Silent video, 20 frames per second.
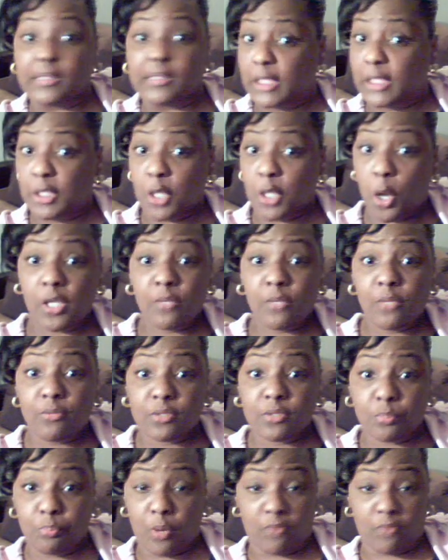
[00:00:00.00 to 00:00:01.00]
didn't know he
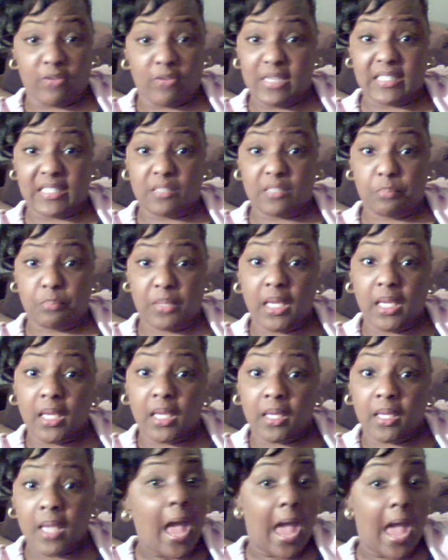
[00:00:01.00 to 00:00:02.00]
was a racist
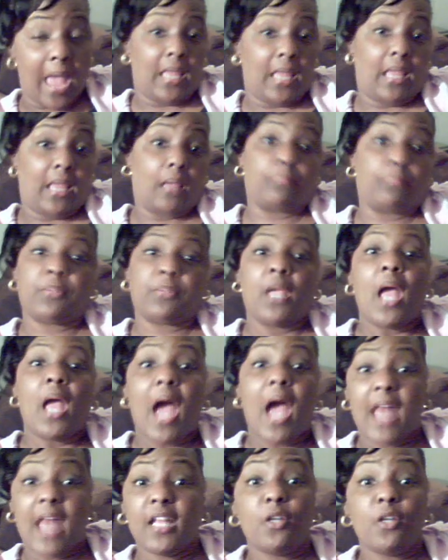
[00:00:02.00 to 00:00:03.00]
pig.
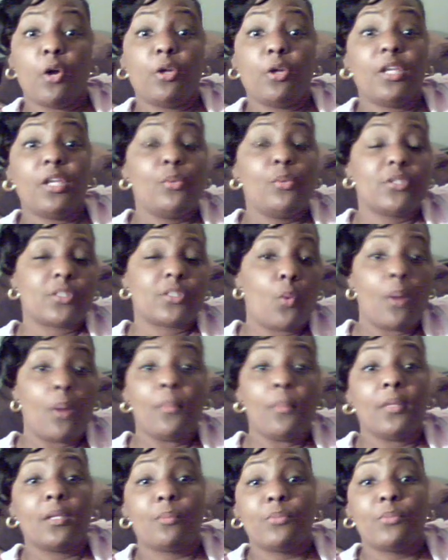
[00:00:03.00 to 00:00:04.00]
I didn't know he was a
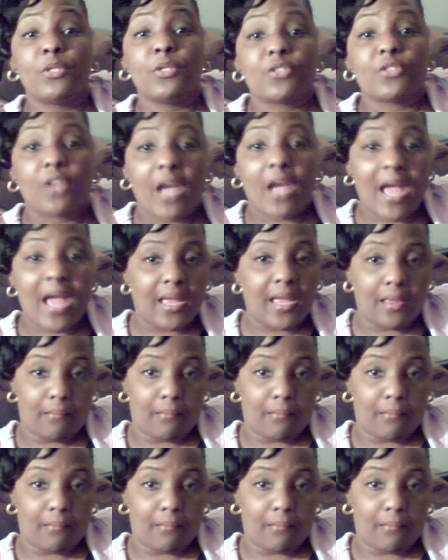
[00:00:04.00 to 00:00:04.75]
woman abuser. I